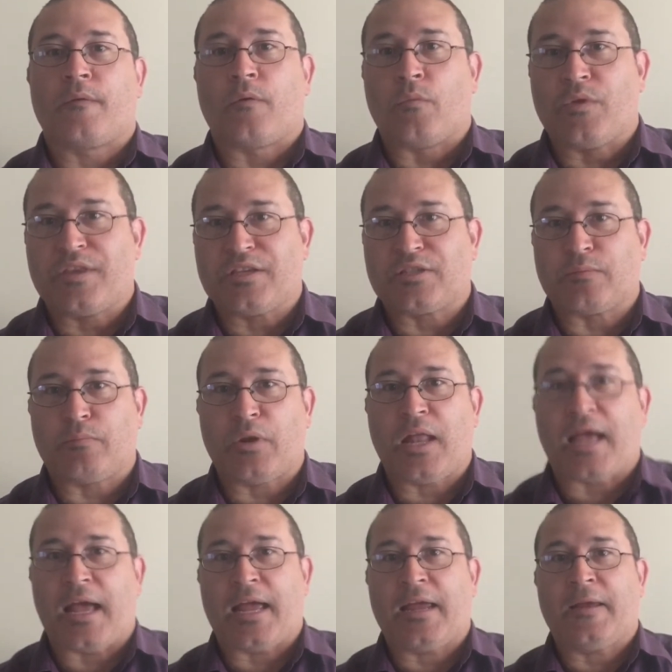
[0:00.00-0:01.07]
with a
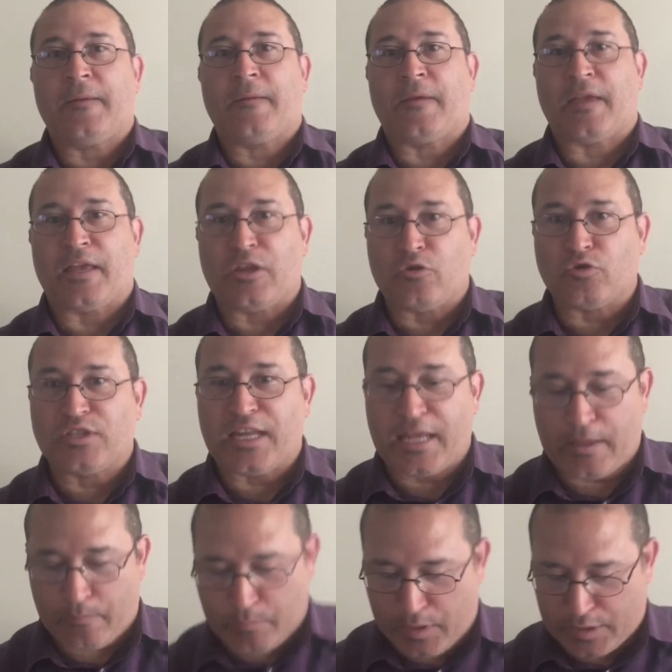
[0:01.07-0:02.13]
supply, and you'll
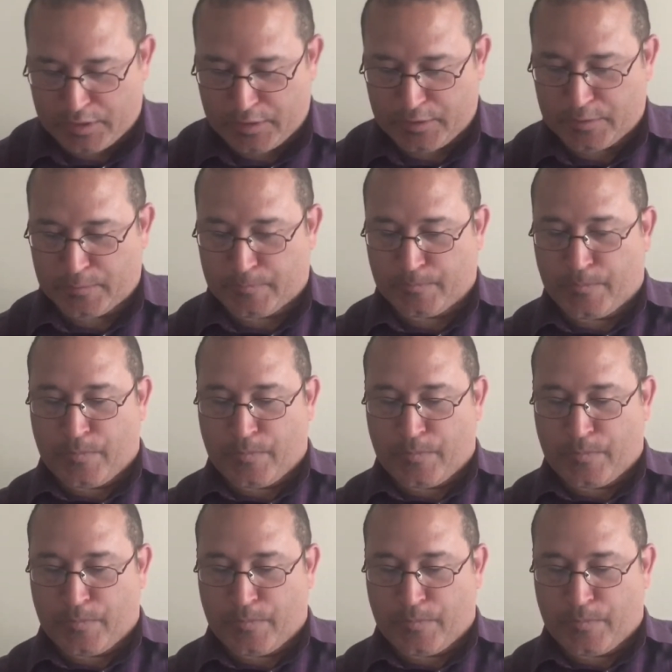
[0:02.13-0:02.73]
stay in business.